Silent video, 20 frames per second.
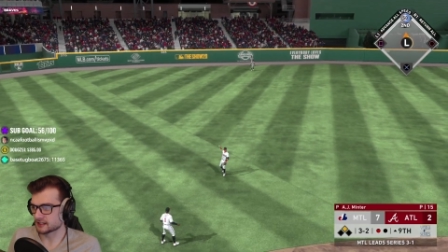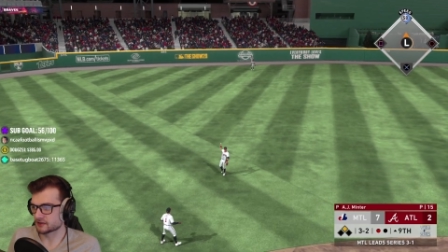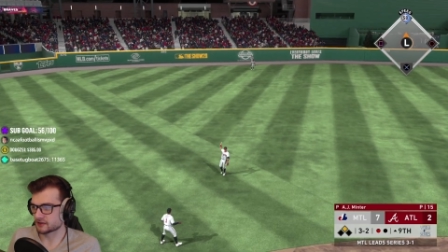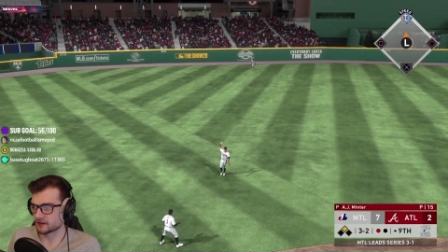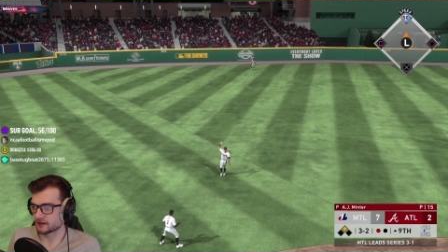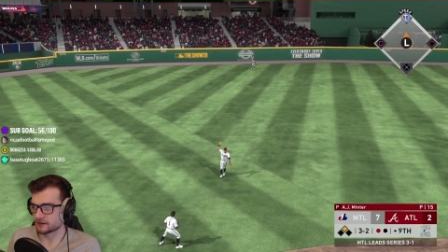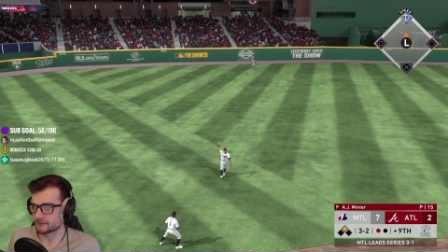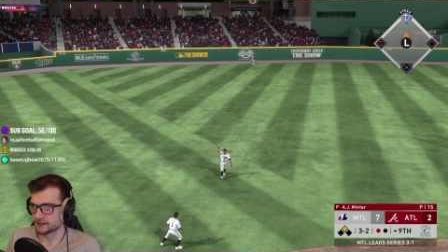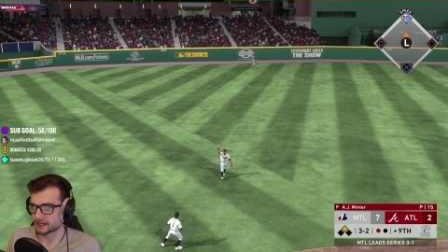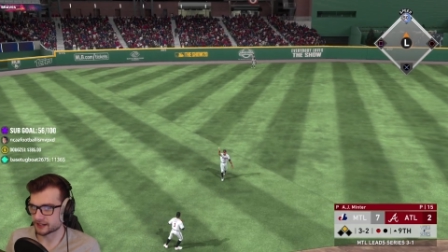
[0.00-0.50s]
I
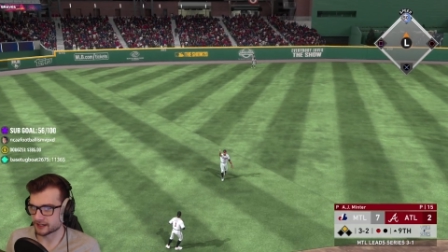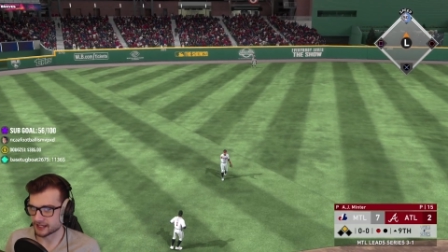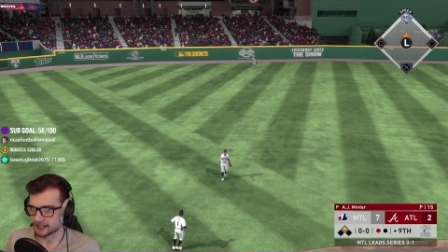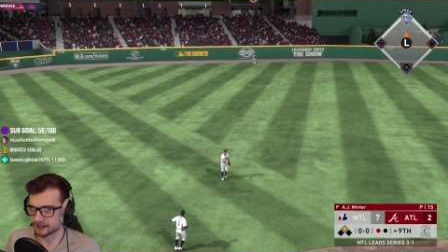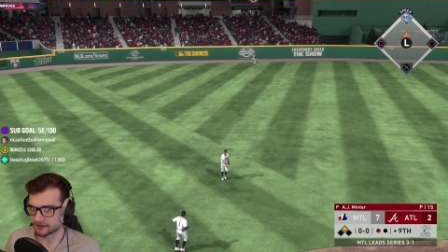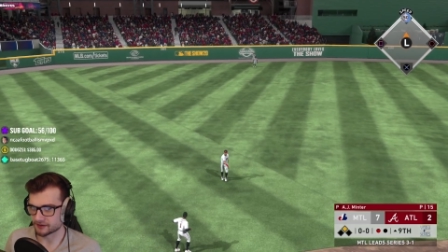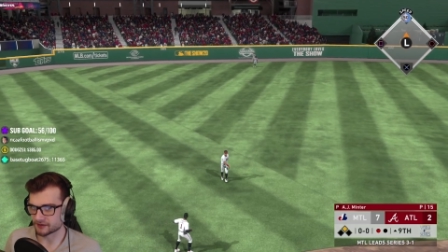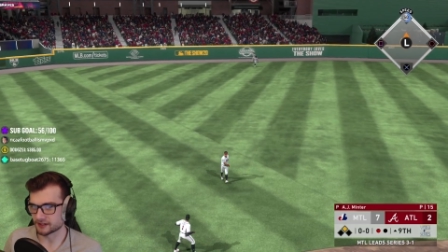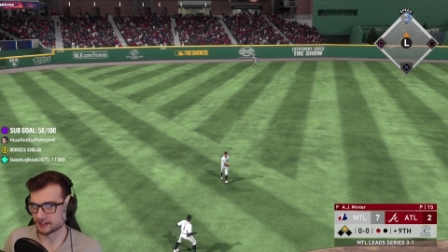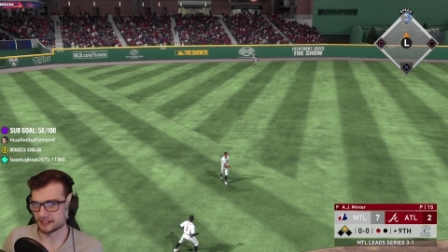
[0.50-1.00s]
thought about
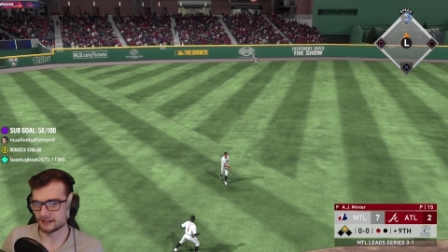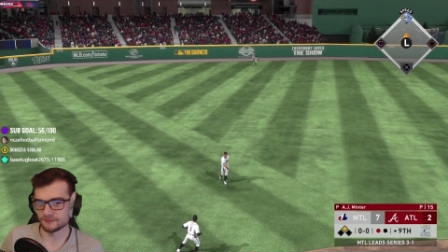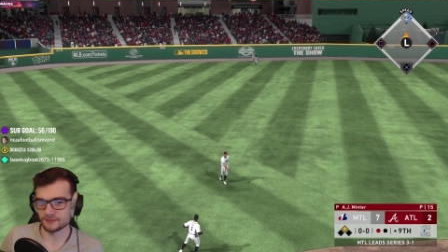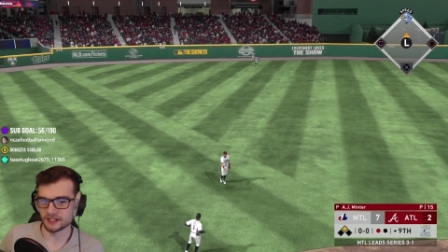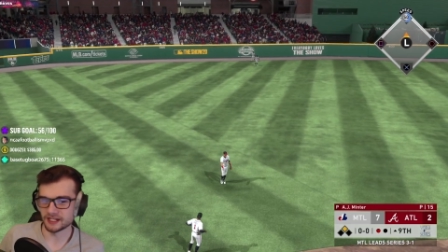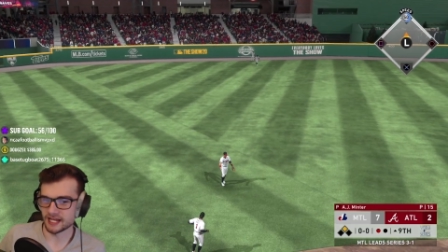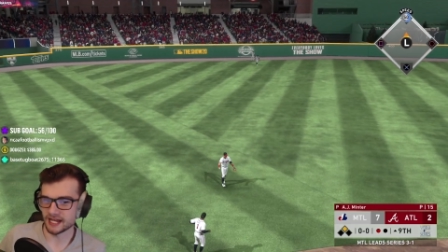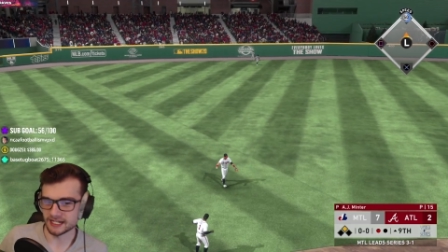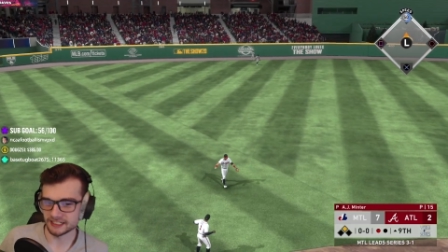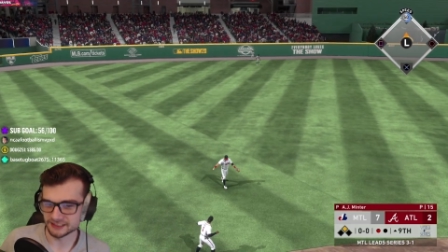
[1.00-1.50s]
getting greedy,
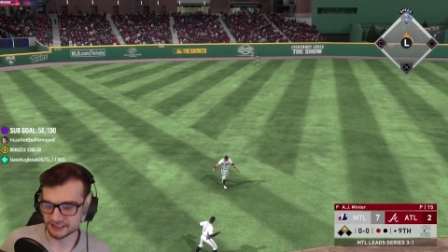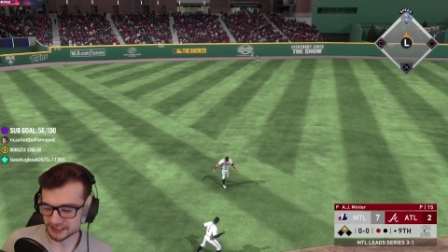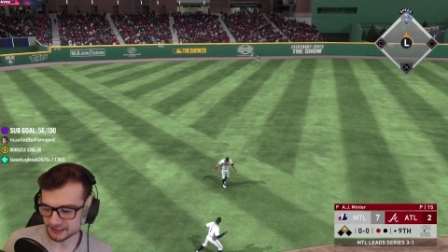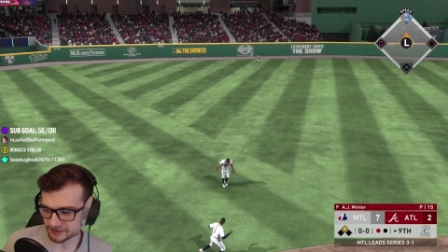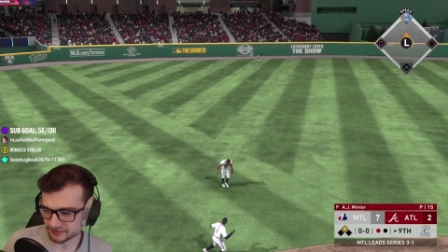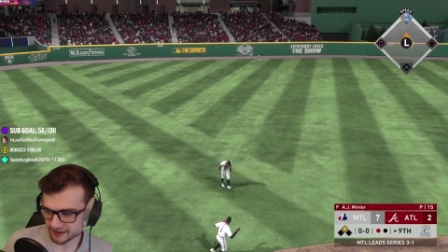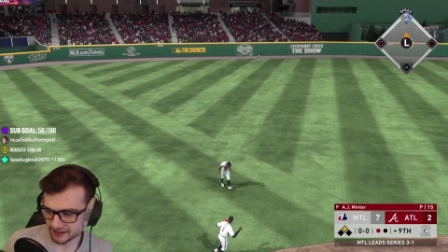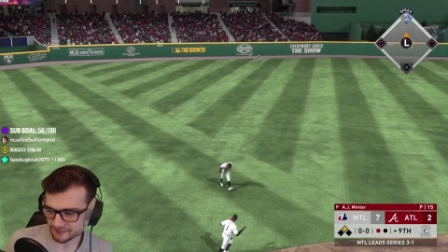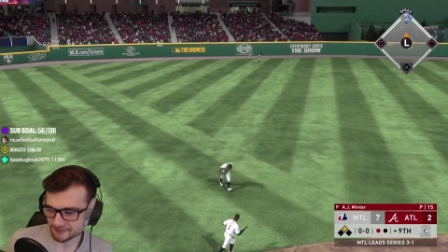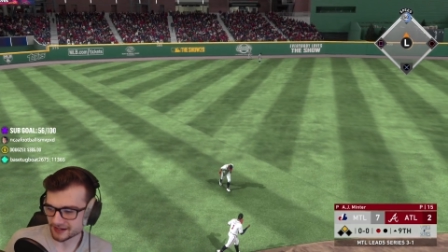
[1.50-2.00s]
but now nah, I changed my